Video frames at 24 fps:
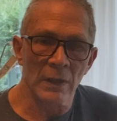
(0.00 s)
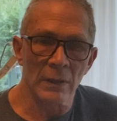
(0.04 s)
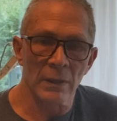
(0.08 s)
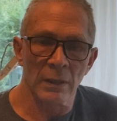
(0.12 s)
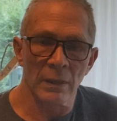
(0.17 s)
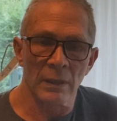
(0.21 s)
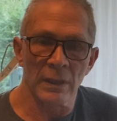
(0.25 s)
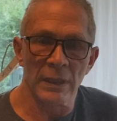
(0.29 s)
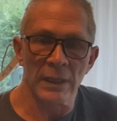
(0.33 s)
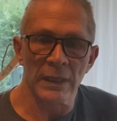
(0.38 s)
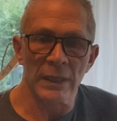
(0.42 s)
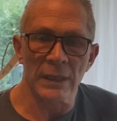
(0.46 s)

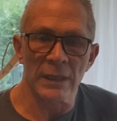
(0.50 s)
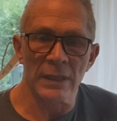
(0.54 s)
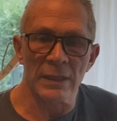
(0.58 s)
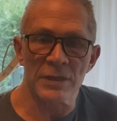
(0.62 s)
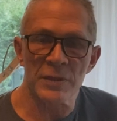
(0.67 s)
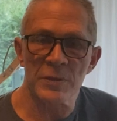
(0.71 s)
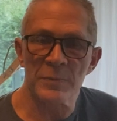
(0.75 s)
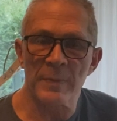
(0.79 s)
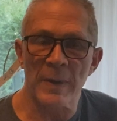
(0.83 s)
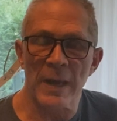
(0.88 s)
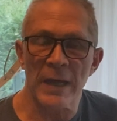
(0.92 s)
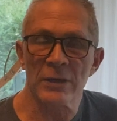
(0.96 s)
The
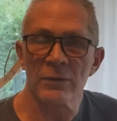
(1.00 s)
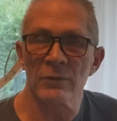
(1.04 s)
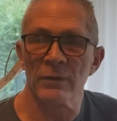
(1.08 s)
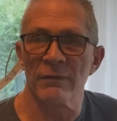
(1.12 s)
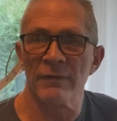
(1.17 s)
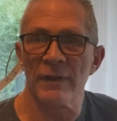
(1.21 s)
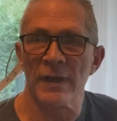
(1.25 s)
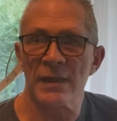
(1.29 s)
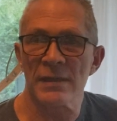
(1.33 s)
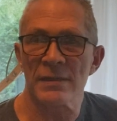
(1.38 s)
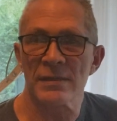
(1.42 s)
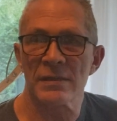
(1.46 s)
Spectra
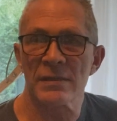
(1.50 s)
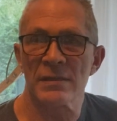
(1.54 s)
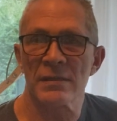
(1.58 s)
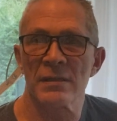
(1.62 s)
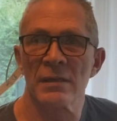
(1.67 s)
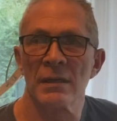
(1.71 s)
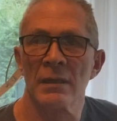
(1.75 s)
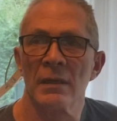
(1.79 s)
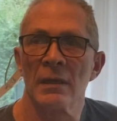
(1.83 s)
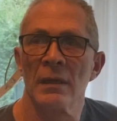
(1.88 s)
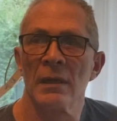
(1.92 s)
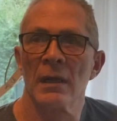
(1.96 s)

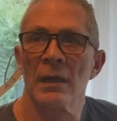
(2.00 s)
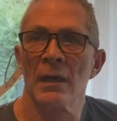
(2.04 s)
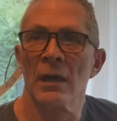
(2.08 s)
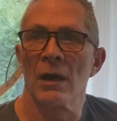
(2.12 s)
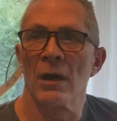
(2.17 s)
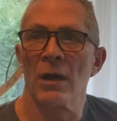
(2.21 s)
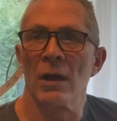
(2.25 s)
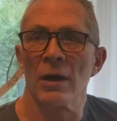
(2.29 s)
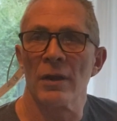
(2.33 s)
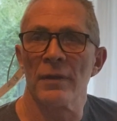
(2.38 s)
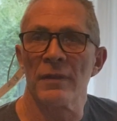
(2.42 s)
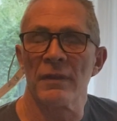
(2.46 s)
vests
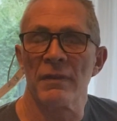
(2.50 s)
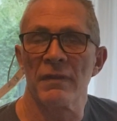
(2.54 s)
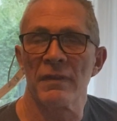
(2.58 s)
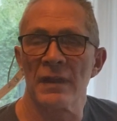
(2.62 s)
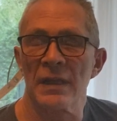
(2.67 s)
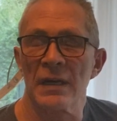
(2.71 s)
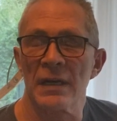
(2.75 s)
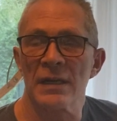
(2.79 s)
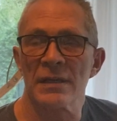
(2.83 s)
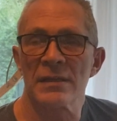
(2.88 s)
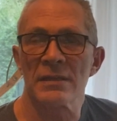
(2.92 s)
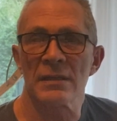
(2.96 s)
are the
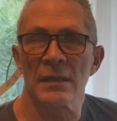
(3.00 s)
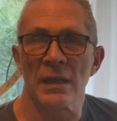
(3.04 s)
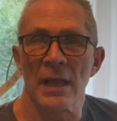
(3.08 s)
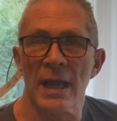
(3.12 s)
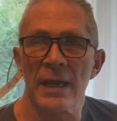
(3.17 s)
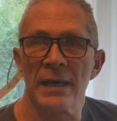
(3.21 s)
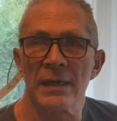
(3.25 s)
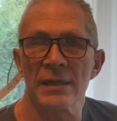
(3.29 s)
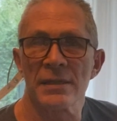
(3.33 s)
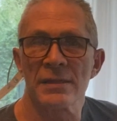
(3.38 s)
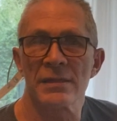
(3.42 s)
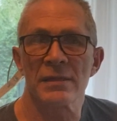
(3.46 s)
thinnest,
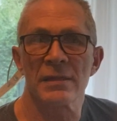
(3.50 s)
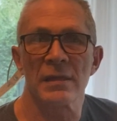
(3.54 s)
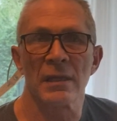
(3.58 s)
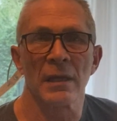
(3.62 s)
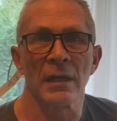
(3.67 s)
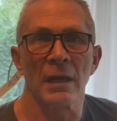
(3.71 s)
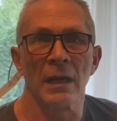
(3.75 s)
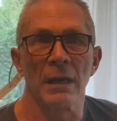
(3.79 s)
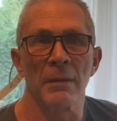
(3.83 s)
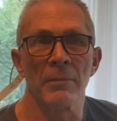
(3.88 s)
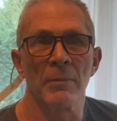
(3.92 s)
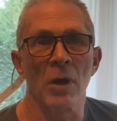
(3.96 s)
lightest.
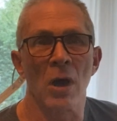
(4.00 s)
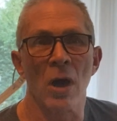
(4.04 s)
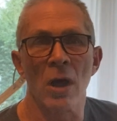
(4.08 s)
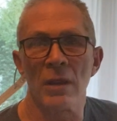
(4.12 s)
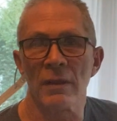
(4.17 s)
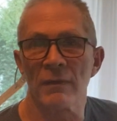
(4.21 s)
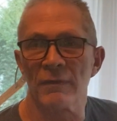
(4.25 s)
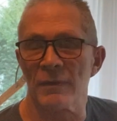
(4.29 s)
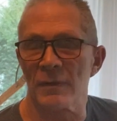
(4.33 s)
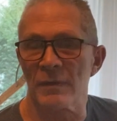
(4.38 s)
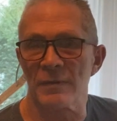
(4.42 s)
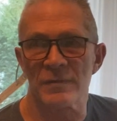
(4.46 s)

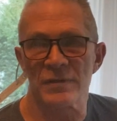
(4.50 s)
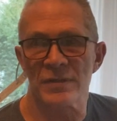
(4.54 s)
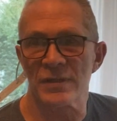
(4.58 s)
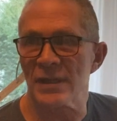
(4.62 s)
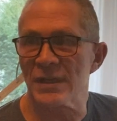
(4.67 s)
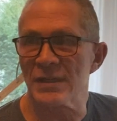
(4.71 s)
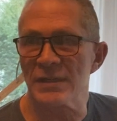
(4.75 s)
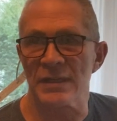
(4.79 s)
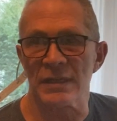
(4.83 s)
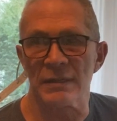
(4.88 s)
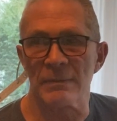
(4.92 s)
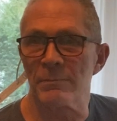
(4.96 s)
All of the
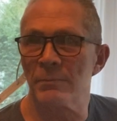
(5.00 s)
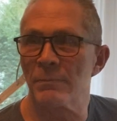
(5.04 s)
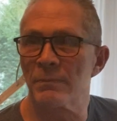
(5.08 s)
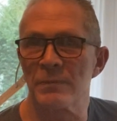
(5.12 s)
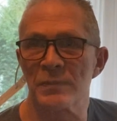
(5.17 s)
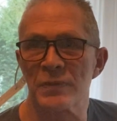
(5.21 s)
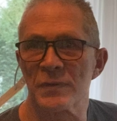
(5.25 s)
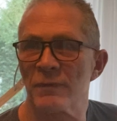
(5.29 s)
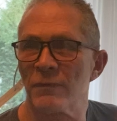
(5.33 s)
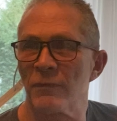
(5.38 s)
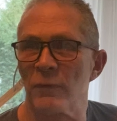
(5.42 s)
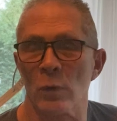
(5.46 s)

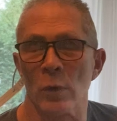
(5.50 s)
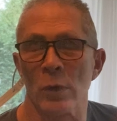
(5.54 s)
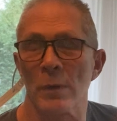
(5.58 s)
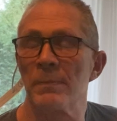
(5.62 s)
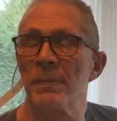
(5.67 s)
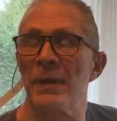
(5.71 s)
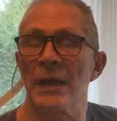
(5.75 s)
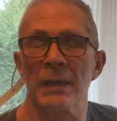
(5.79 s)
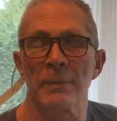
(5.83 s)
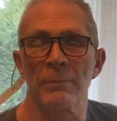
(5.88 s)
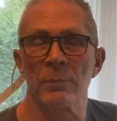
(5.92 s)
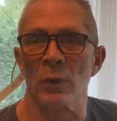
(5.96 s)
64
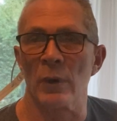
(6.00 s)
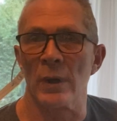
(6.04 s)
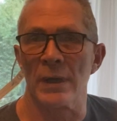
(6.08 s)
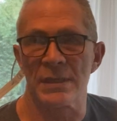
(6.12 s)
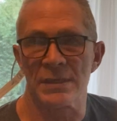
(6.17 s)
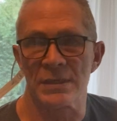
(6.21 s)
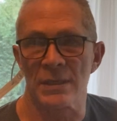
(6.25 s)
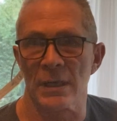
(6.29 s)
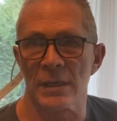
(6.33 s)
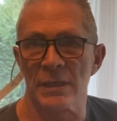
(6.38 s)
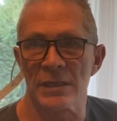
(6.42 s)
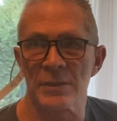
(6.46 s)
pick
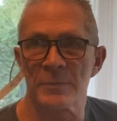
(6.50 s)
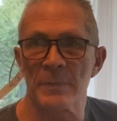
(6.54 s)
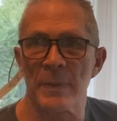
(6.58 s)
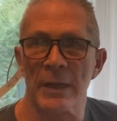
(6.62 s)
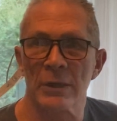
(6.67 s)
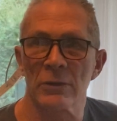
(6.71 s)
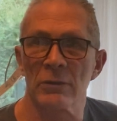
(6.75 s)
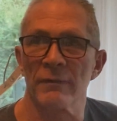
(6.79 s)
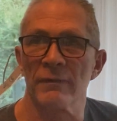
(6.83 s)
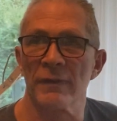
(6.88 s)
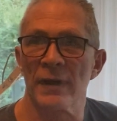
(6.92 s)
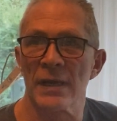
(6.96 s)
points on the
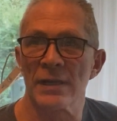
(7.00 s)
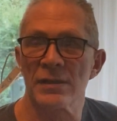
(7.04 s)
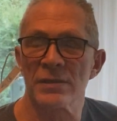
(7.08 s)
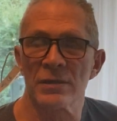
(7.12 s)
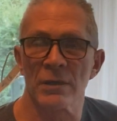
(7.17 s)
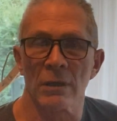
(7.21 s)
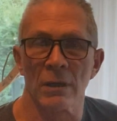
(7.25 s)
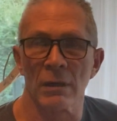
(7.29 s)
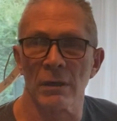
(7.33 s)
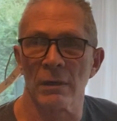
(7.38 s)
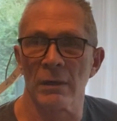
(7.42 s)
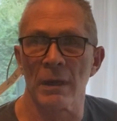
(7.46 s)
Spectra vest
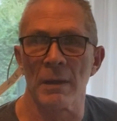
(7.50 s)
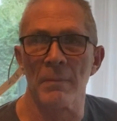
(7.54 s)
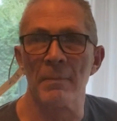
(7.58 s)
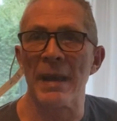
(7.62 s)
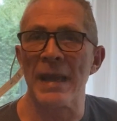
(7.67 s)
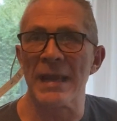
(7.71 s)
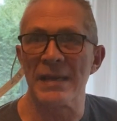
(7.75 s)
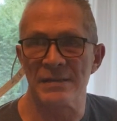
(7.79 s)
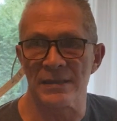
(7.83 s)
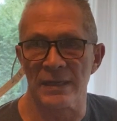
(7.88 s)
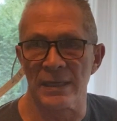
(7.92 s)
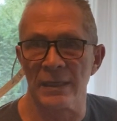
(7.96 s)
are
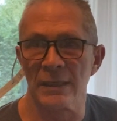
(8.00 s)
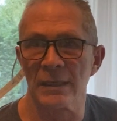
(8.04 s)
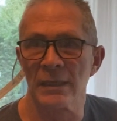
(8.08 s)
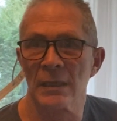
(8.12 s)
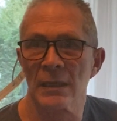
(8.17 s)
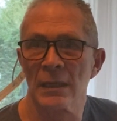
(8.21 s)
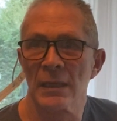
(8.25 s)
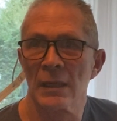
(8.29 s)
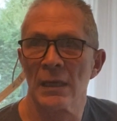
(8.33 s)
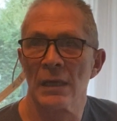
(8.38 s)
amazing.